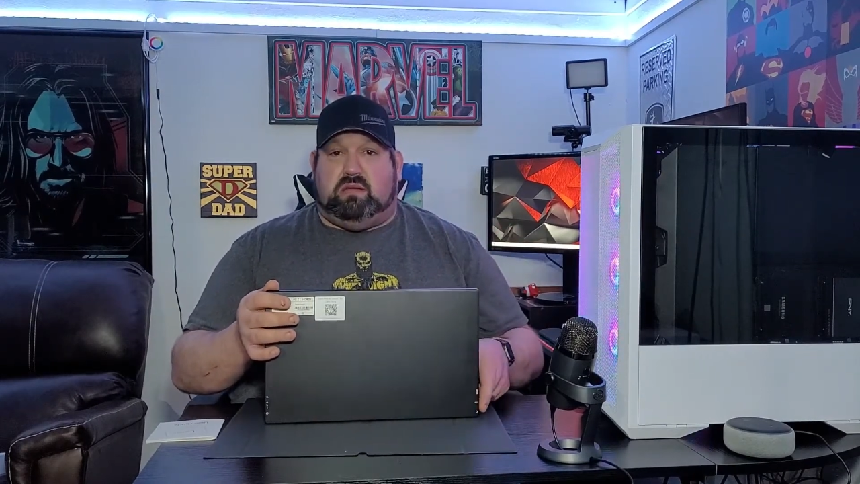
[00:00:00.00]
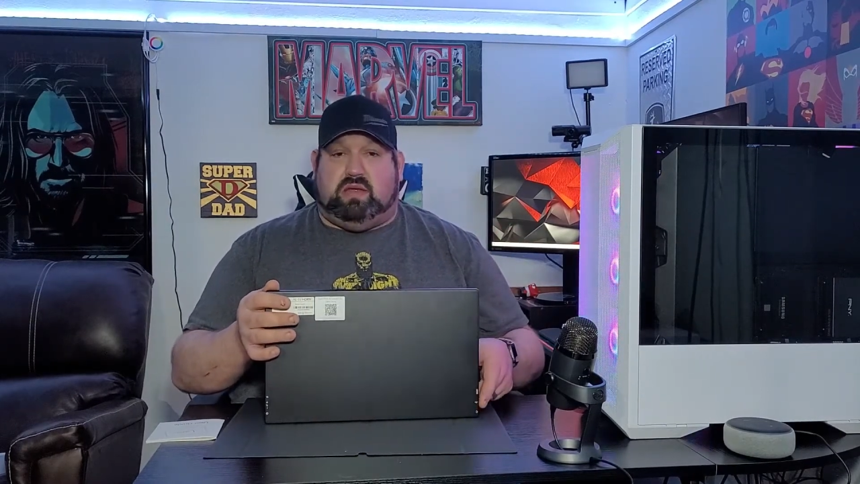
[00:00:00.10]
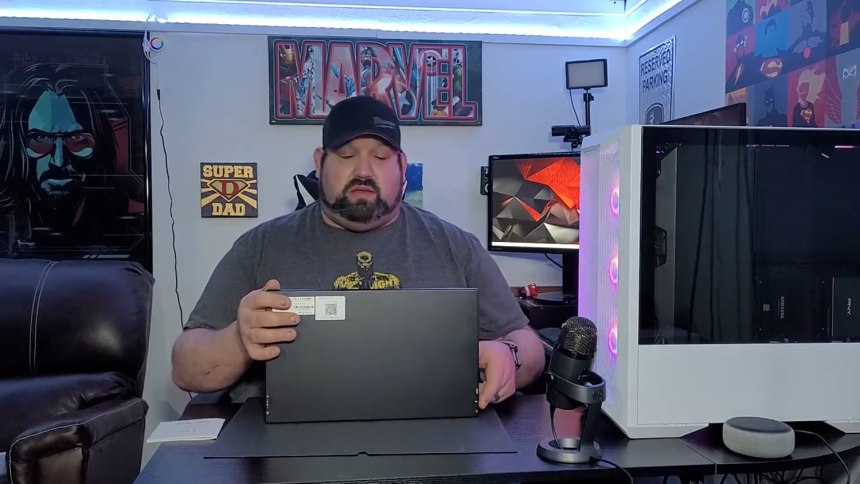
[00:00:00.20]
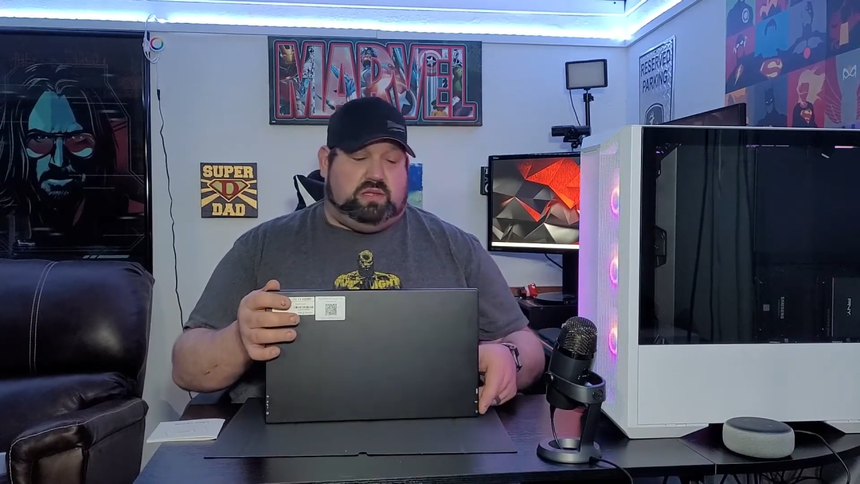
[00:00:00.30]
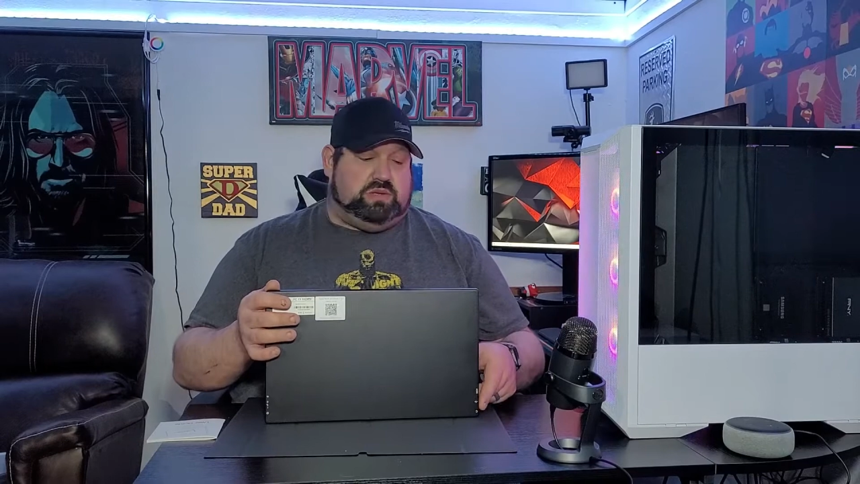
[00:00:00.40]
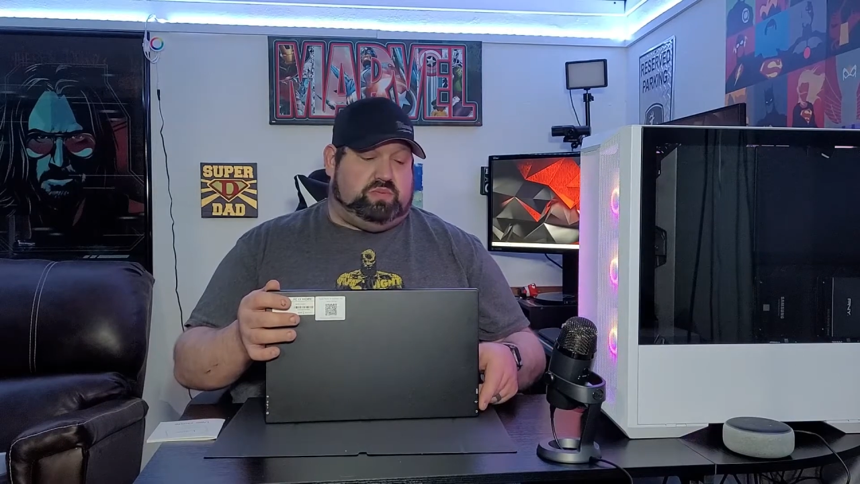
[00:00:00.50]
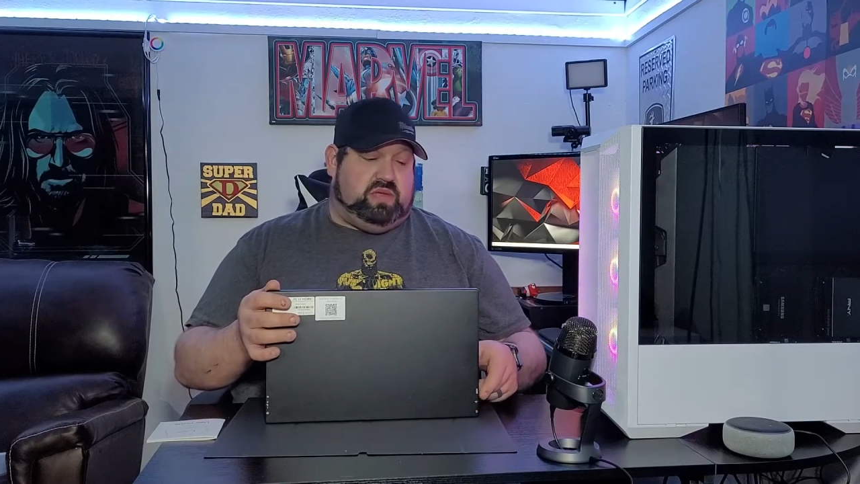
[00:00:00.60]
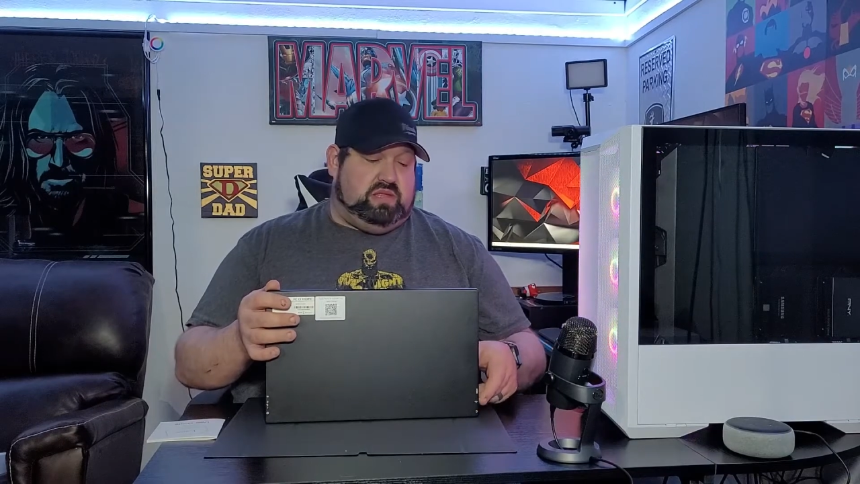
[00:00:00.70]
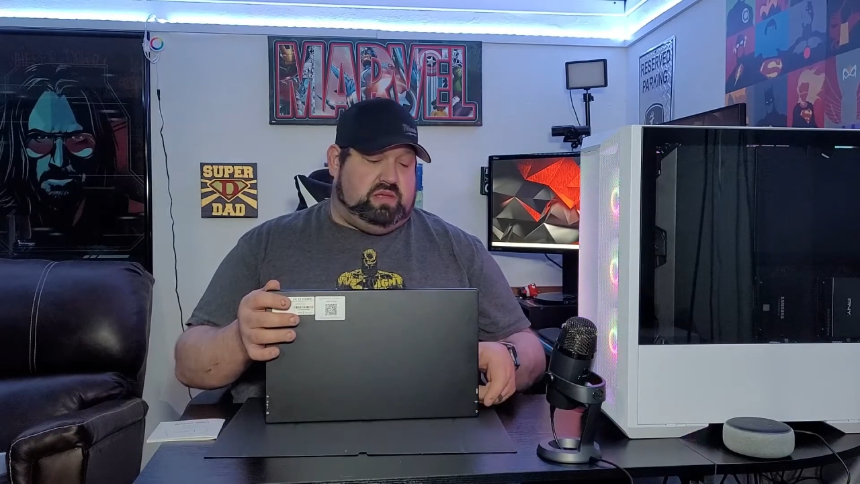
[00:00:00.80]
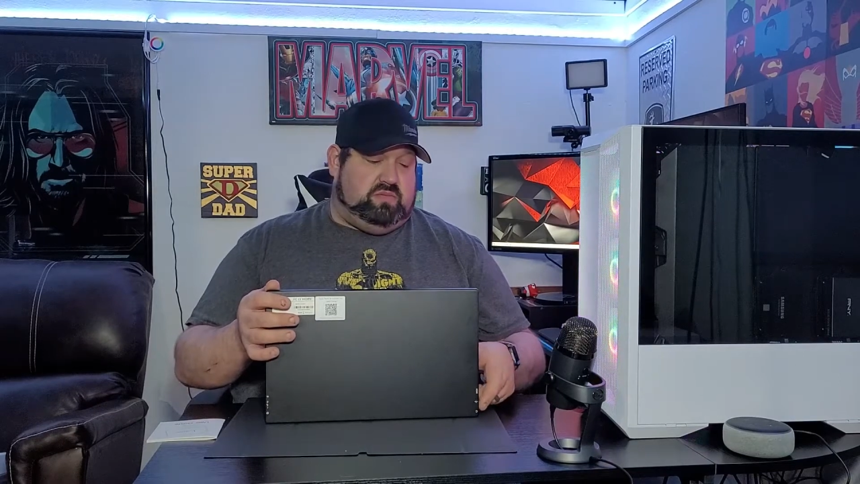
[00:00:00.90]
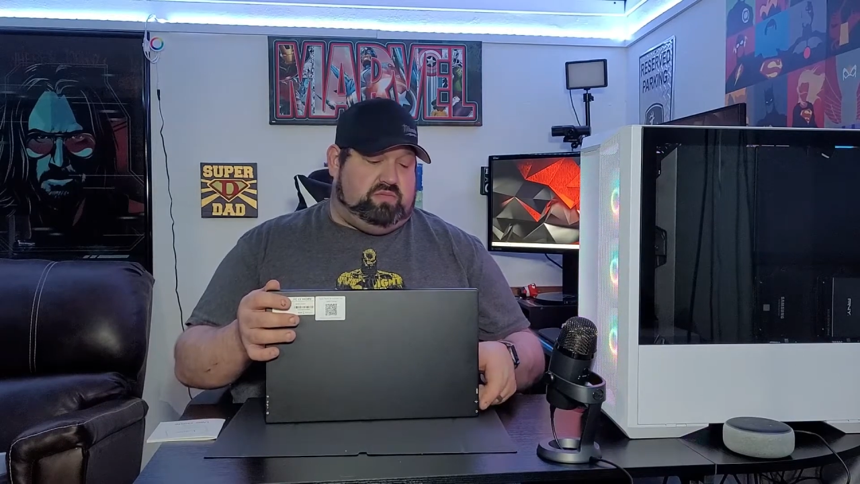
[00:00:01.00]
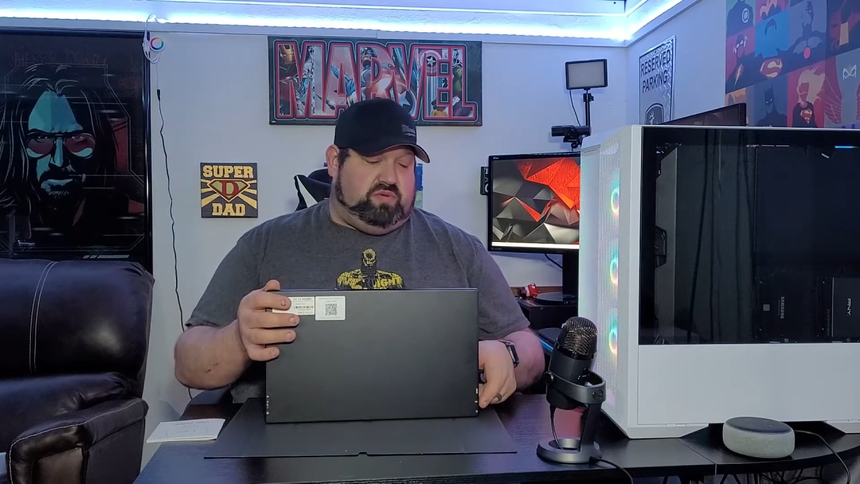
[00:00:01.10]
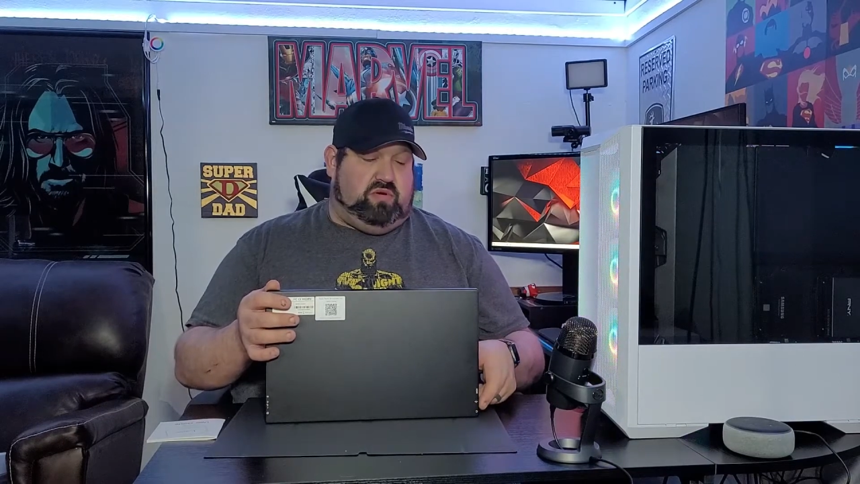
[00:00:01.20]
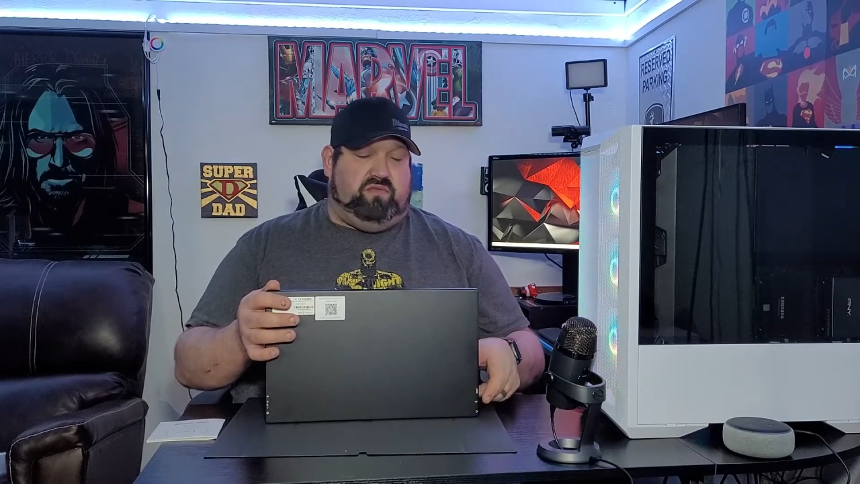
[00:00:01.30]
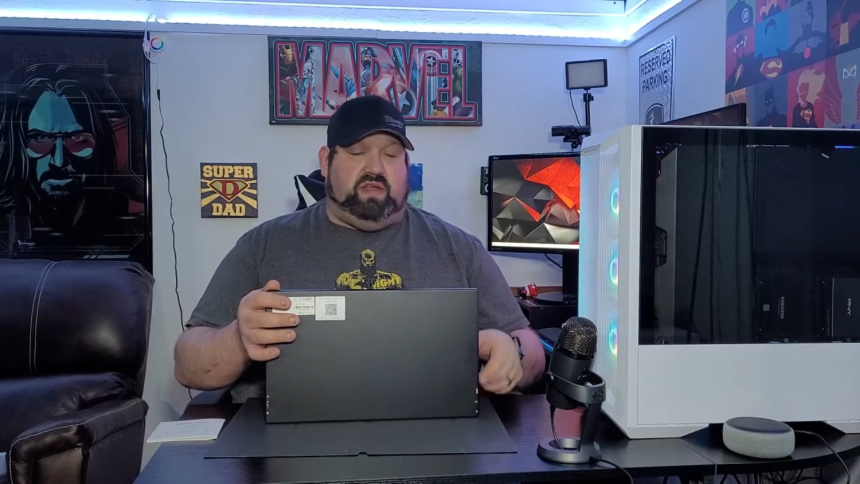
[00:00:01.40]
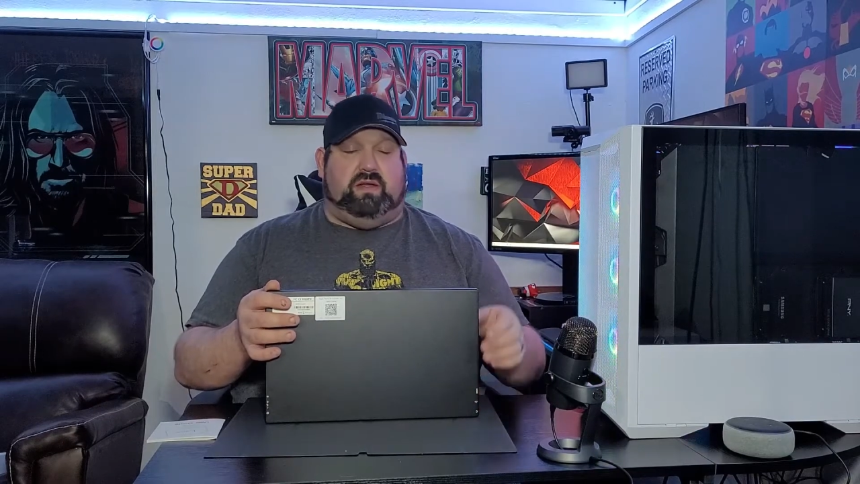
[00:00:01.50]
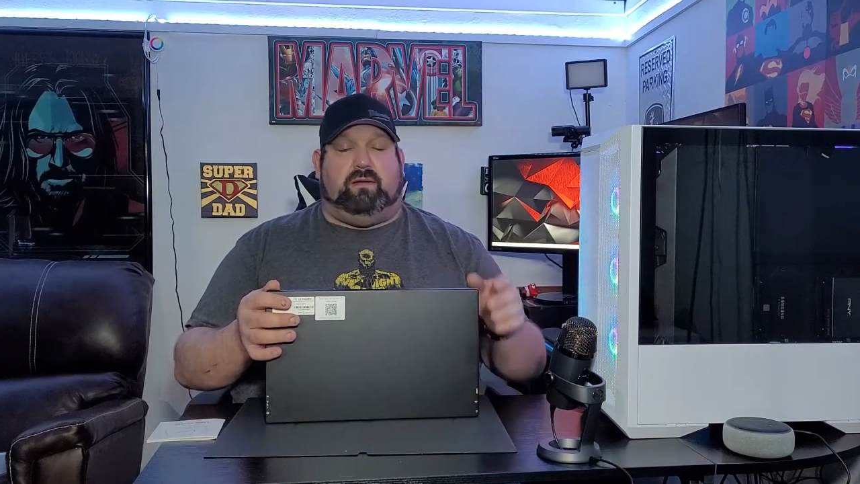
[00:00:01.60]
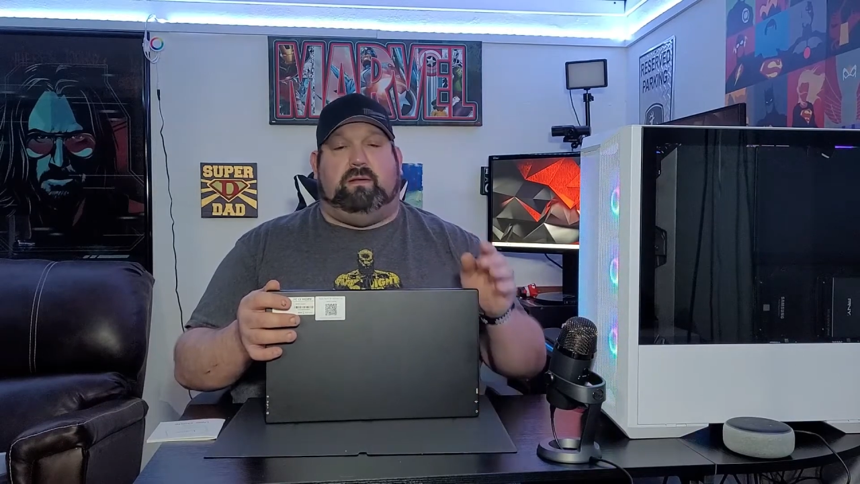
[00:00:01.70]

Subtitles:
into in the port over here,